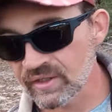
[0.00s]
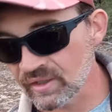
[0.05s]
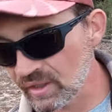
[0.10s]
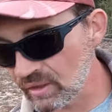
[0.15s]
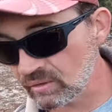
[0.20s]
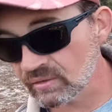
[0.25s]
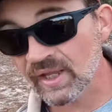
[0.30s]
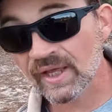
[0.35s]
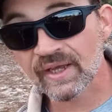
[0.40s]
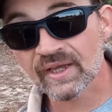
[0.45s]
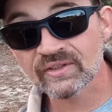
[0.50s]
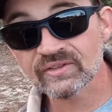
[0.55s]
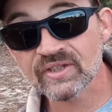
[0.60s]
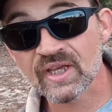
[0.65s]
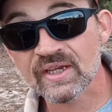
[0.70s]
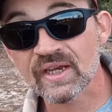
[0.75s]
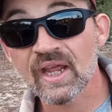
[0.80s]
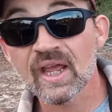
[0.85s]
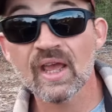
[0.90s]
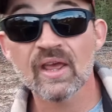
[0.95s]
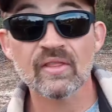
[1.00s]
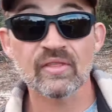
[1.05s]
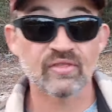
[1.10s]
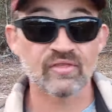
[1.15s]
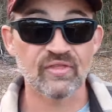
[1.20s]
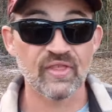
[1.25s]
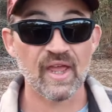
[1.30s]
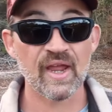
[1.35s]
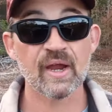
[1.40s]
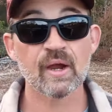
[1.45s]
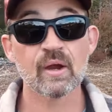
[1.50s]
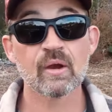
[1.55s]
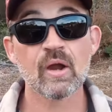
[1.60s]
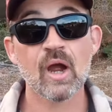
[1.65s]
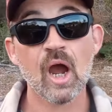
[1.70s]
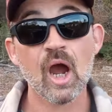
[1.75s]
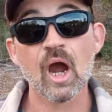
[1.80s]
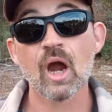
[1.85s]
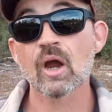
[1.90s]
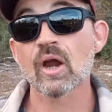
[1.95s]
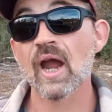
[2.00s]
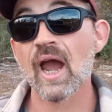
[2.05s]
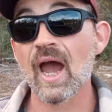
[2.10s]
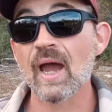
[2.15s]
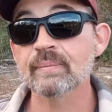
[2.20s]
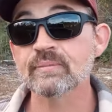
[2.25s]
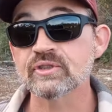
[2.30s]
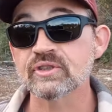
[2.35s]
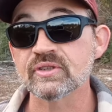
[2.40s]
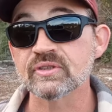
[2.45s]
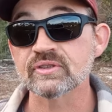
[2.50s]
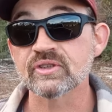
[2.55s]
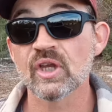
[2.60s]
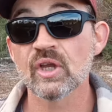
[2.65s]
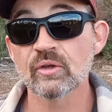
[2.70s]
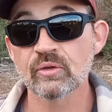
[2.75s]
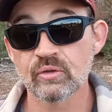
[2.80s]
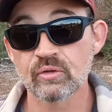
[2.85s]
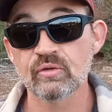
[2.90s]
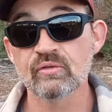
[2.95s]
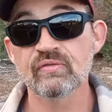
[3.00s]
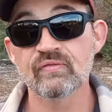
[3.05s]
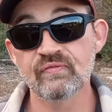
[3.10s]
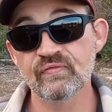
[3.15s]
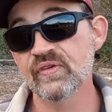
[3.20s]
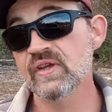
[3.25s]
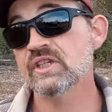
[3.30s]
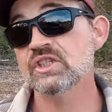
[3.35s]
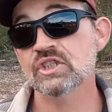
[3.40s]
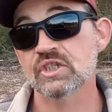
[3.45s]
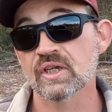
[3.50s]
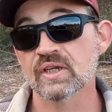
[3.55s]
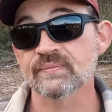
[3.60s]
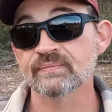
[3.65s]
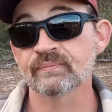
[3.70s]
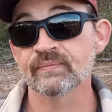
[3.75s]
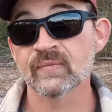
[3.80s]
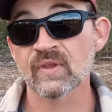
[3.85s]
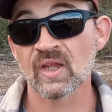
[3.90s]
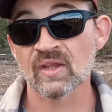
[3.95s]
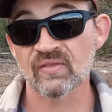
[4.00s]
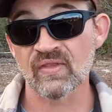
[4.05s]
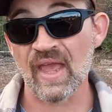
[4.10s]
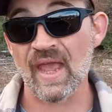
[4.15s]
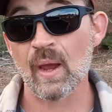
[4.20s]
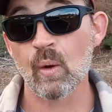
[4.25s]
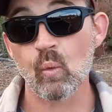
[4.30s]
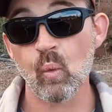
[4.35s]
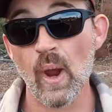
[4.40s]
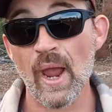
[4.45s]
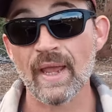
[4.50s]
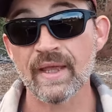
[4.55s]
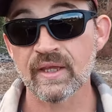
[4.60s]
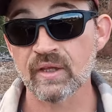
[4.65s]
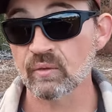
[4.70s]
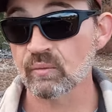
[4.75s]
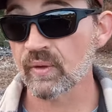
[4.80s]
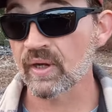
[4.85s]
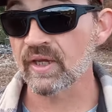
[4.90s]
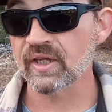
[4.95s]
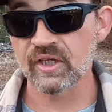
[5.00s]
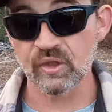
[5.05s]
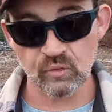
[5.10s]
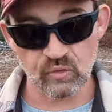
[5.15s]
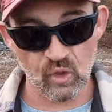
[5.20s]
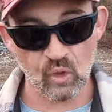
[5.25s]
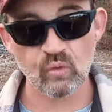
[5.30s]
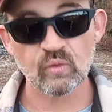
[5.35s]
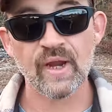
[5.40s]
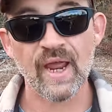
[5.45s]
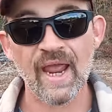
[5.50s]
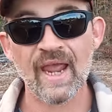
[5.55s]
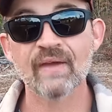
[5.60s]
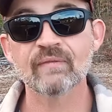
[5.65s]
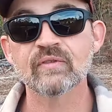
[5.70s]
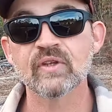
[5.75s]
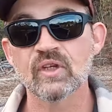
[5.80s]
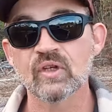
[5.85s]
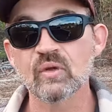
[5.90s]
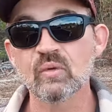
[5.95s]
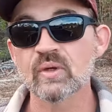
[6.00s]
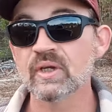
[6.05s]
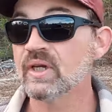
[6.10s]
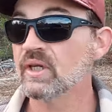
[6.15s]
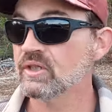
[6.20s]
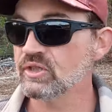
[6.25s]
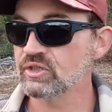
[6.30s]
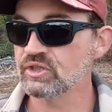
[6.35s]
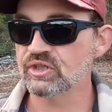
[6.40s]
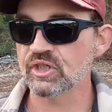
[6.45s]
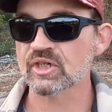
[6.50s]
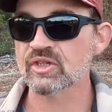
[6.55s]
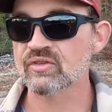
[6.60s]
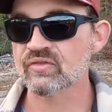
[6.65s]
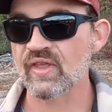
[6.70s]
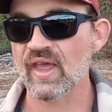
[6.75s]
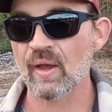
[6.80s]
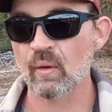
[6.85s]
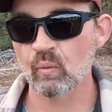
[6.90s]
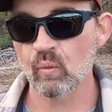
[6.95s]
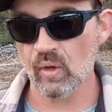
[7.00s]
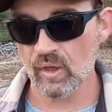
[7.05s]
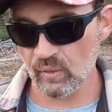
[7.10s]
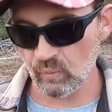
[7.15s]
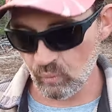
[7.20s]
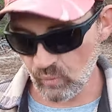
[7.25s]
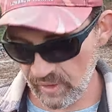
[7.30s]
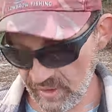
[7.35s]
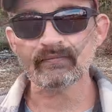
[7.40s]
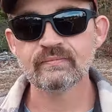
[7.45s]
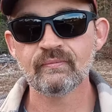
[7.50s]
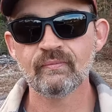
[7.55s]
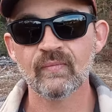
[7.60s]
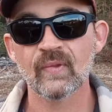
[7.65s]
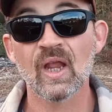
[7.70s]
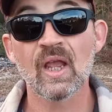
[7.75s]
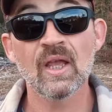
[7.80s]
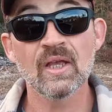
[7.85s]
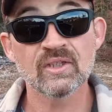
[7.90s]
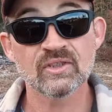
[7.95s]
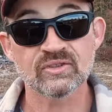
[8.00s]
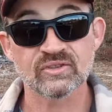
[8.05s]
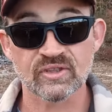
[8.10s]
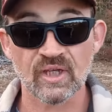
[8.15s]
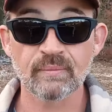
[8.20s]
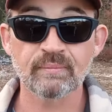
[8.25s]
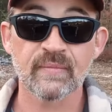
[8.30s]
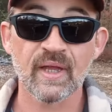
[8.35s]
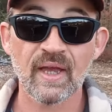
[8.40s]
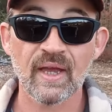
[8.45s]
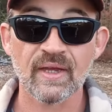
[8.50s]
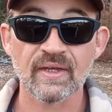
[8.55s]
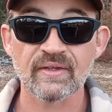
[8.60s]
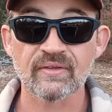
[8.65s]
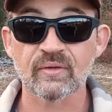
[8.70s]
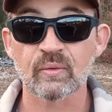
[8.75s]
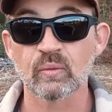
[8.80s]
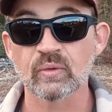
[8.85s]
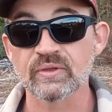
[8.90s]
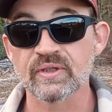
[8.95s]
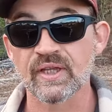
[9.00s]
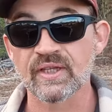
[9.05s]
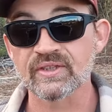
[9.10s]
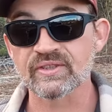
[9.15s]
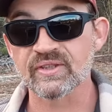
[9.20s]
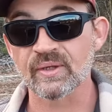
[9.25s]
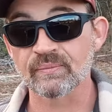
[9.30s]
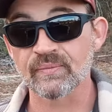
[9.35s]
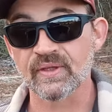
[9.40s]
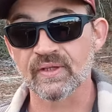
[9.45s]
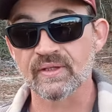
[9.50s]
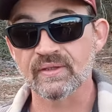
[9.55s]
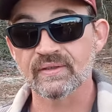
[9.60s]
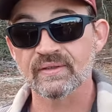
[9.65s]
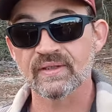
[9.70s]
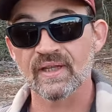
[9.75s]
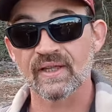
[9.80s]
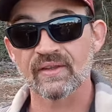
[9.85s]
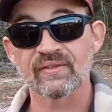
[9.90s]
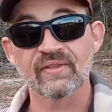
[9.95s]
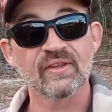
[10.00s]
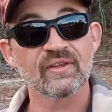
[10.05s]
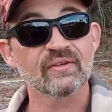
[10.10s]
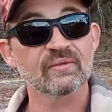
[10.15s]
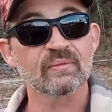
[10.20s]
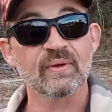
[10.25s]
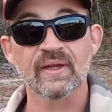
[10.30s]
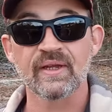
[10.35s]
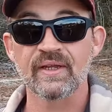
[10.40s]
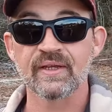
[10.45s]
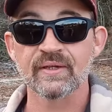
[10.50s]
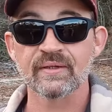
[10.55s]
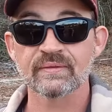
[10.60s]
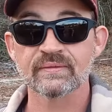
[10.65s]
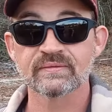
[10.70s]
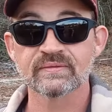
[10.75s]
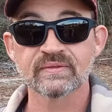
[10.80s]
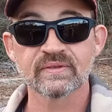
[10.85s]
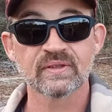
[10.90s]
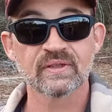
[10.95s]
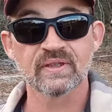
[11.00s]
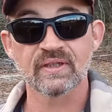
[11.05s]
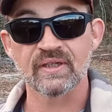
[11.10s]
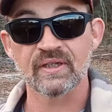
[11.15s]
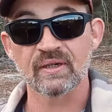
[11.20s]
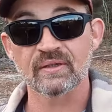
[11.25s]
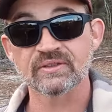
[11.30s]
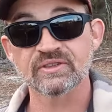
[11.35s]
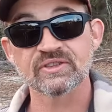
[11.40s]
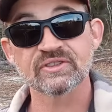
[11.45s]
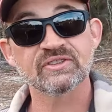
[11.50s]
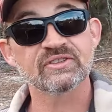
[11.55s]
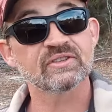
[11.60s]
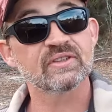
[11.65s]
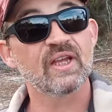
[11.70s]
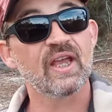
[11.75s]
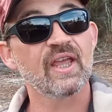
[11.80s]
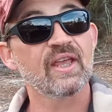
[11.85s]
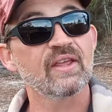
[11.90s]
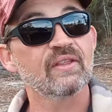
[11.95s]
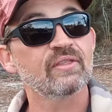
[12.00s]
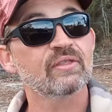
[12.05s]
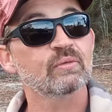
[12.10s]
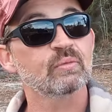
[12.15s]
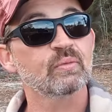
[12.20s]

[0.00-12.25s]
you know, like I said, there are options to fishing that Wacky rig. You don't have to do it just that one way. Some guys will take something like this right here, you know, just a